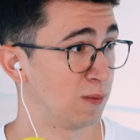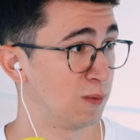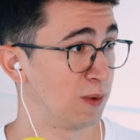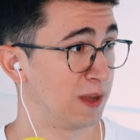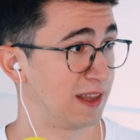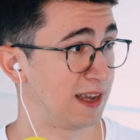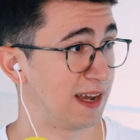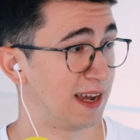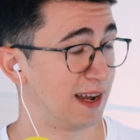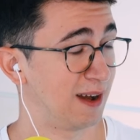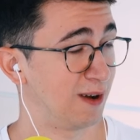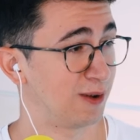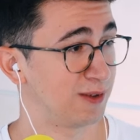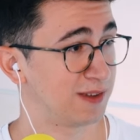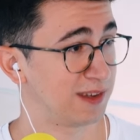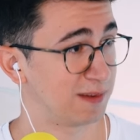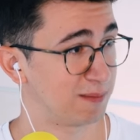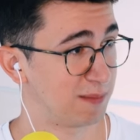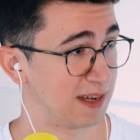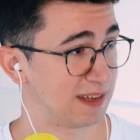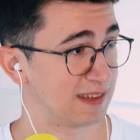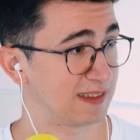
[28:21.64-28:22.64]
whether I
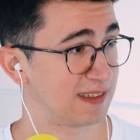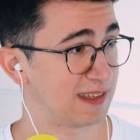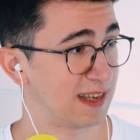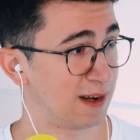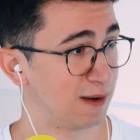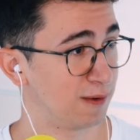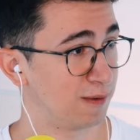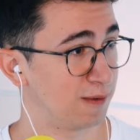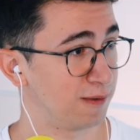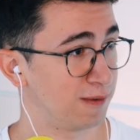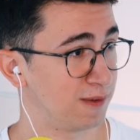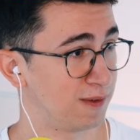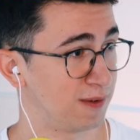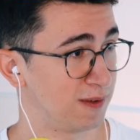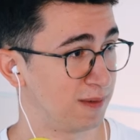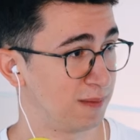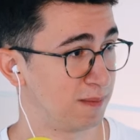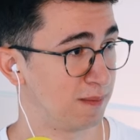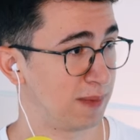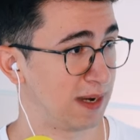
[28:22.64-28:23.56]
learned it myself